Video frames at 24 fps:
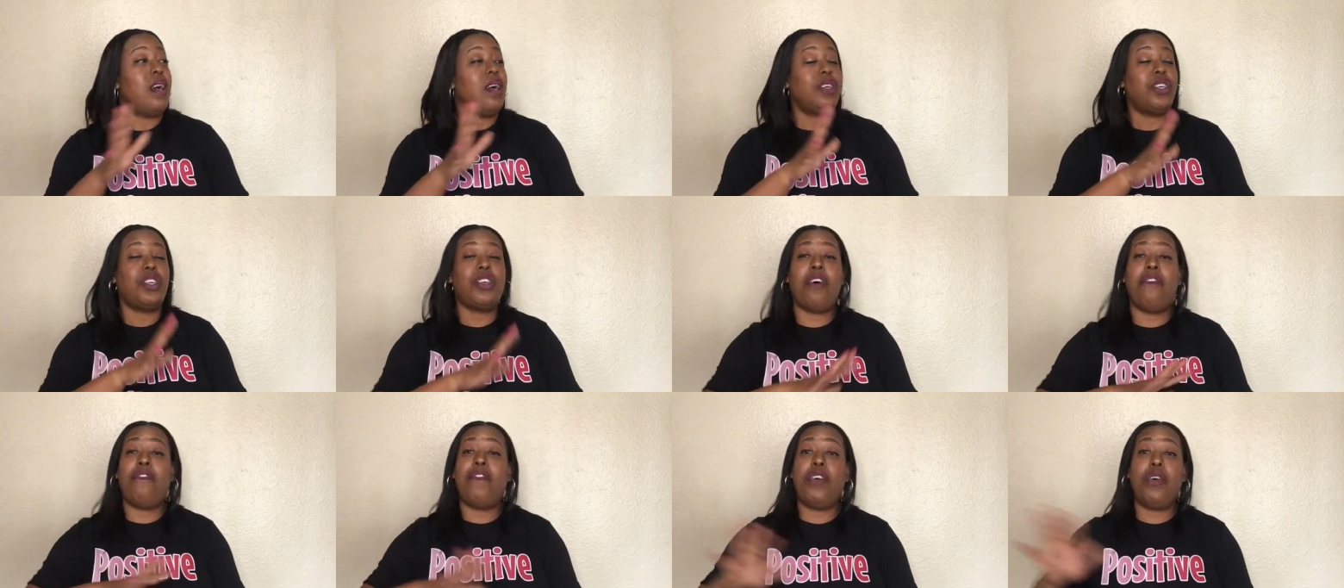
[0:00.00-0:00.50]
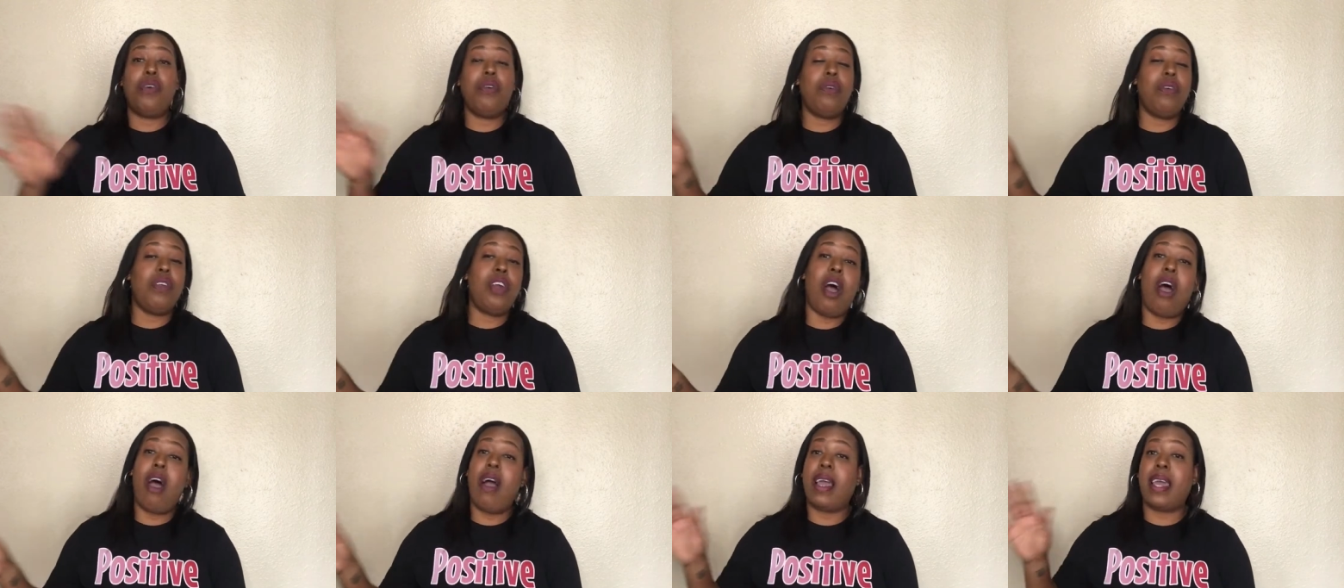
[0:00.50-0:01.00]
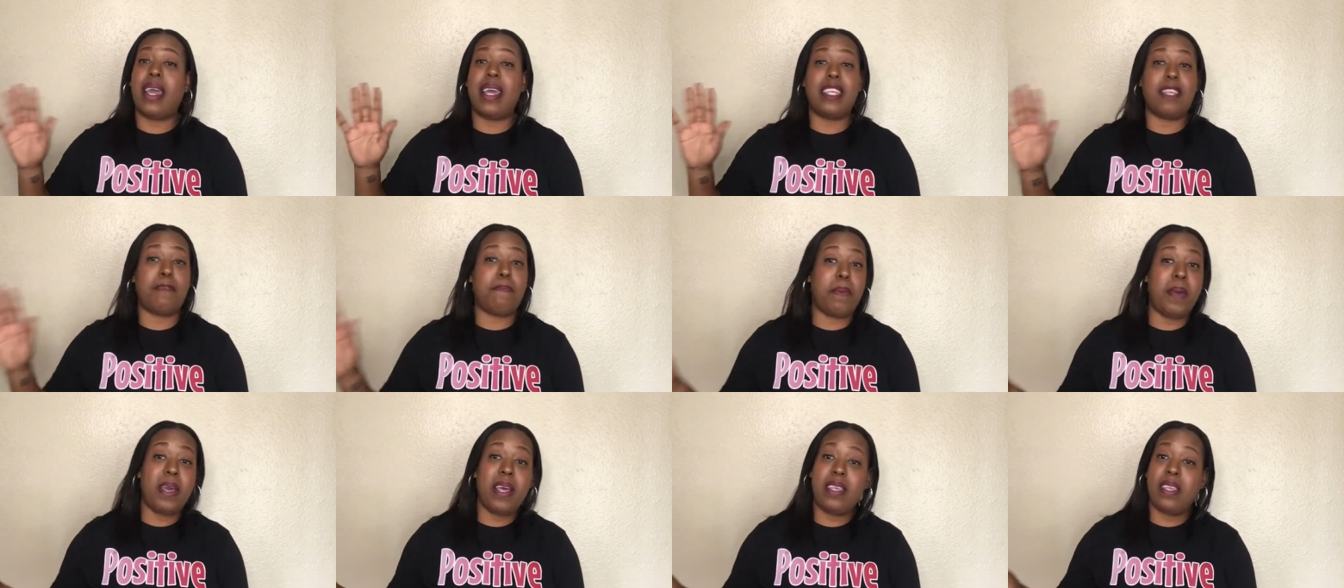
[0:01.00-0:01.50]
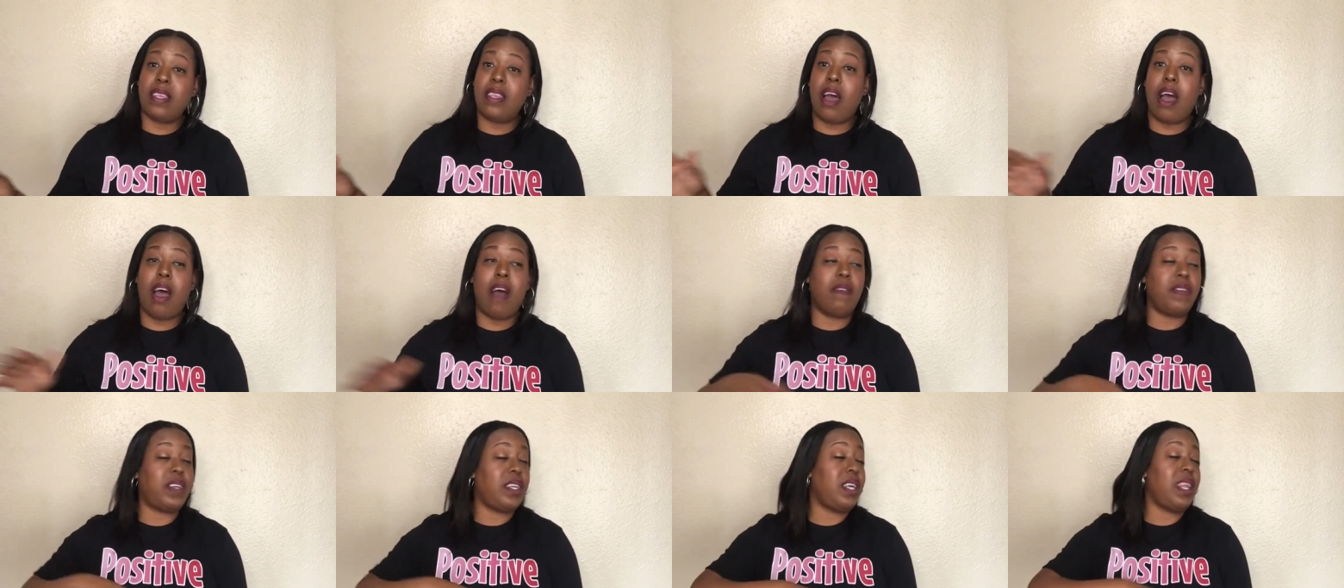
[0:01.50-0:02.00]
So Voodoo Dog gets pissed
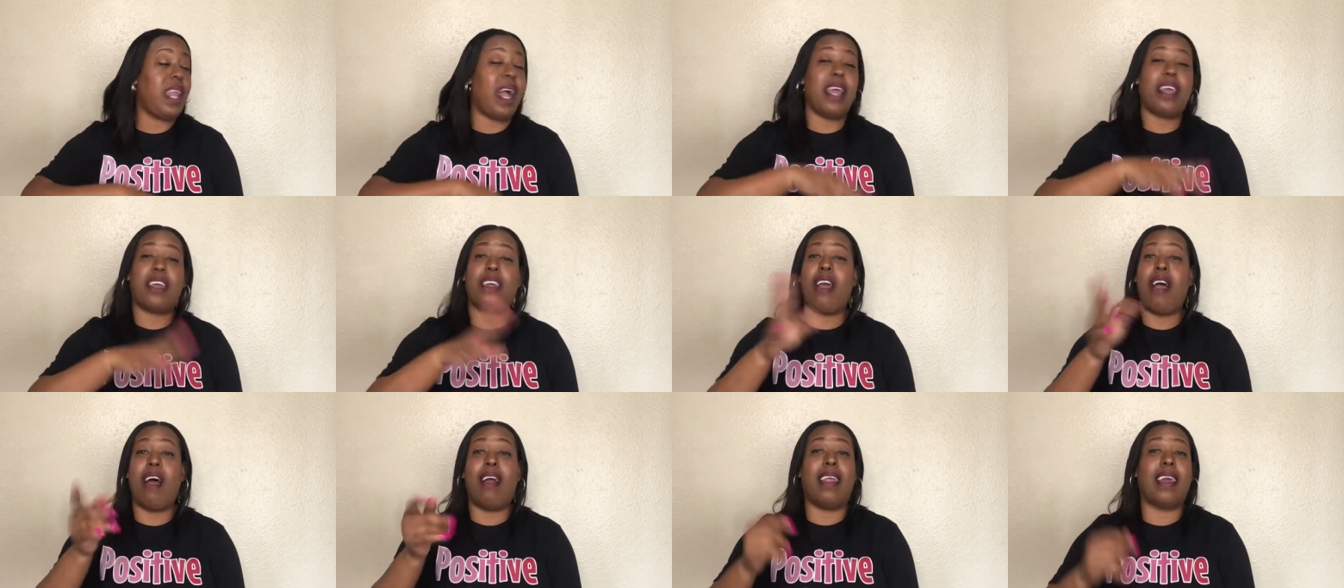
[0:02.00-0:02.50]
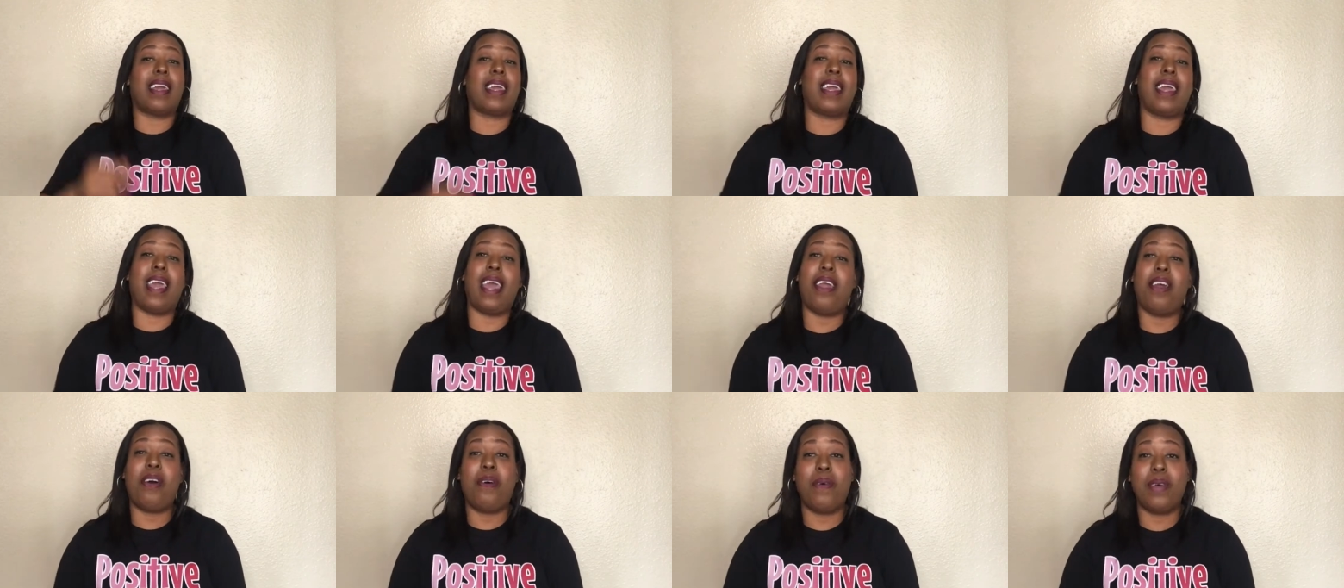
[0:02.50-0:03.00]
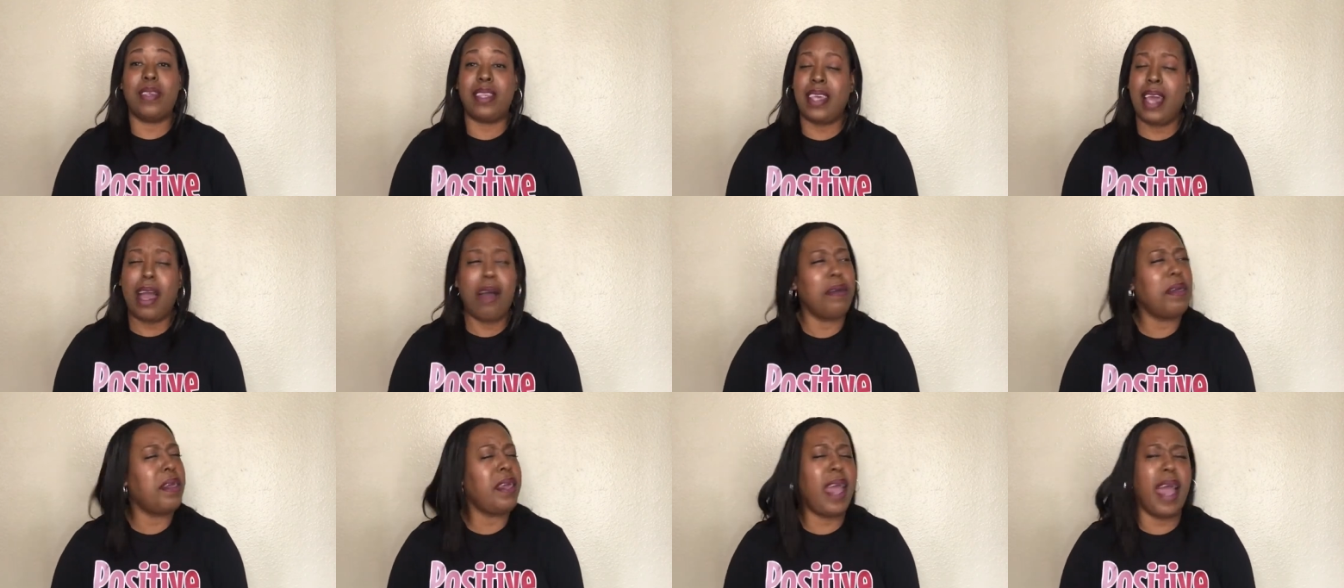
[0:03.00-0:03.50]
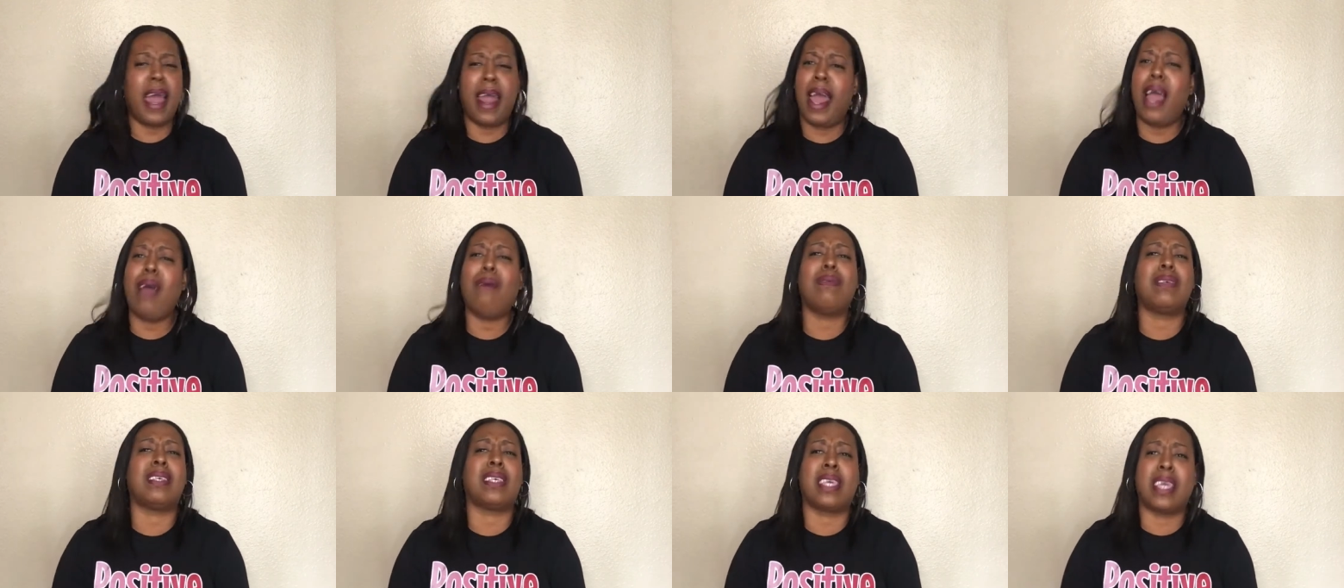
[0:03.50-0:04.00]
off. She like, y'all are ghetto as hell. Yeah,
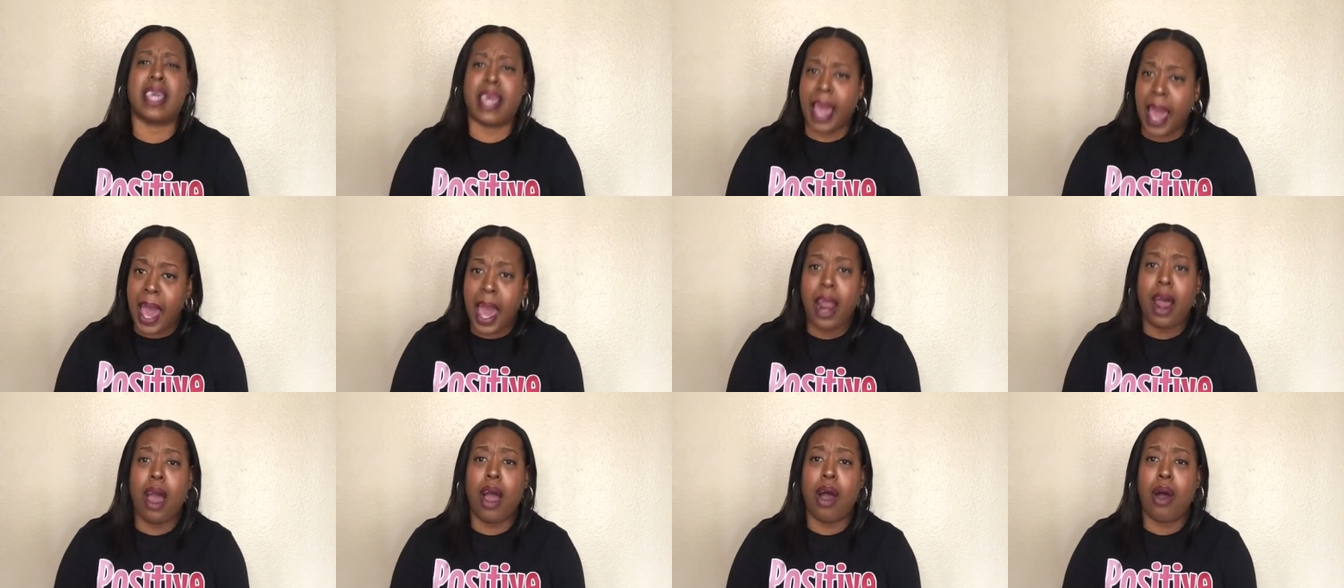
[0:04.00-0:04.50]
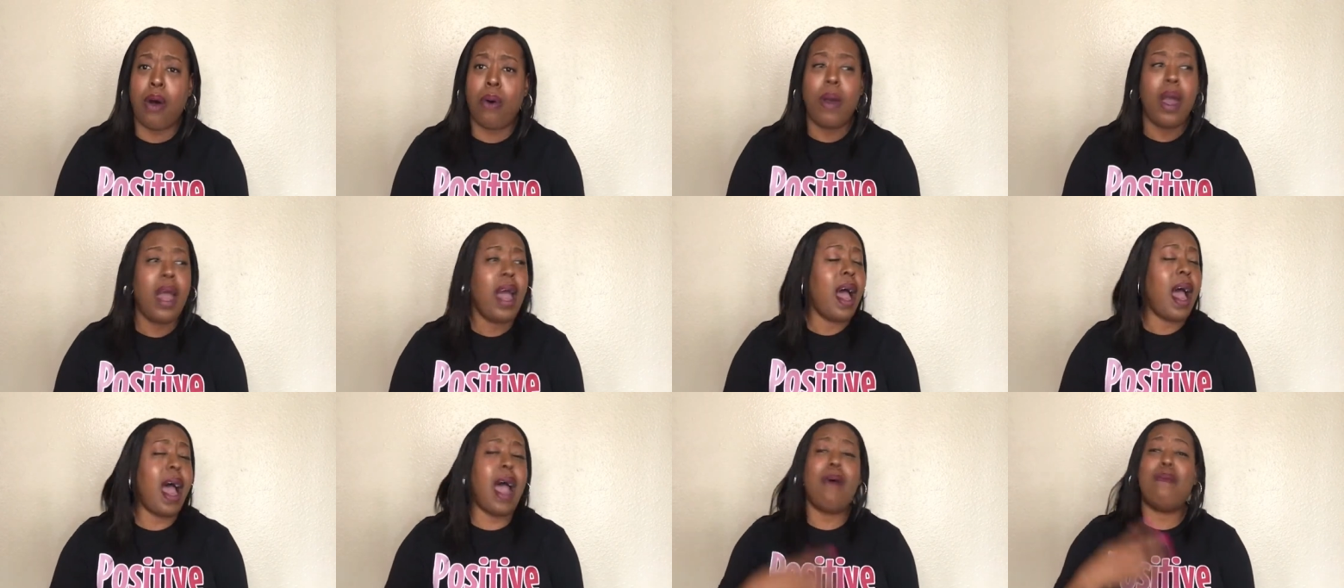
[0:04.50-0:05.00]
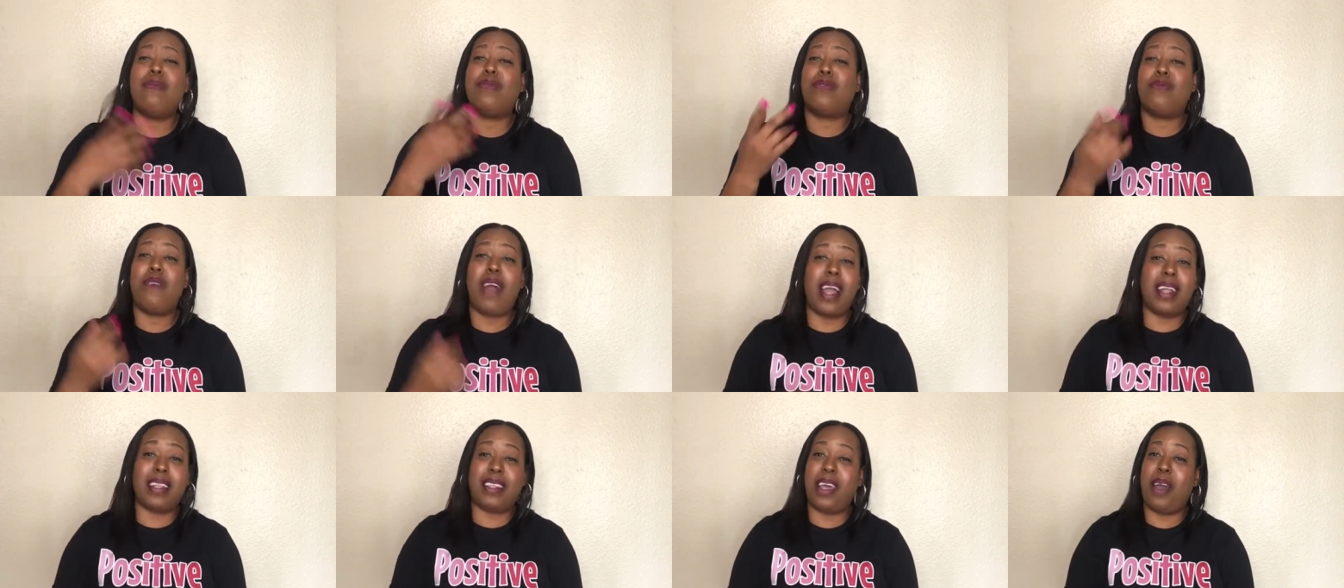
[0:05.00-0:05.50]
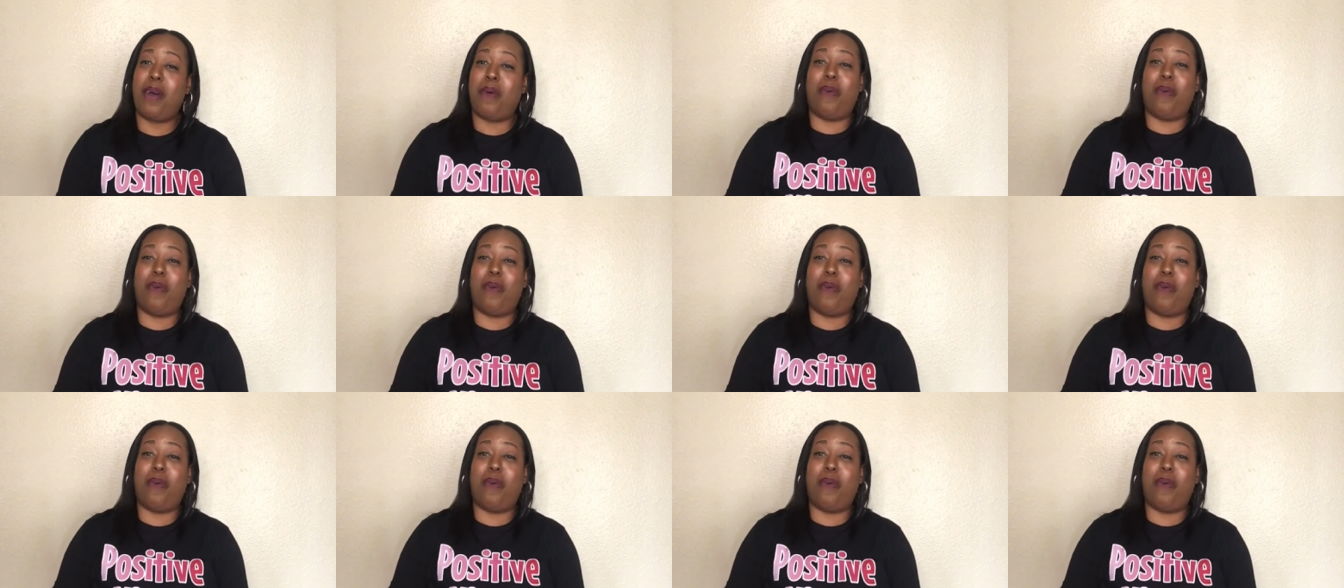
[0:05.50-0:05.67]
that was ghetto. I was right there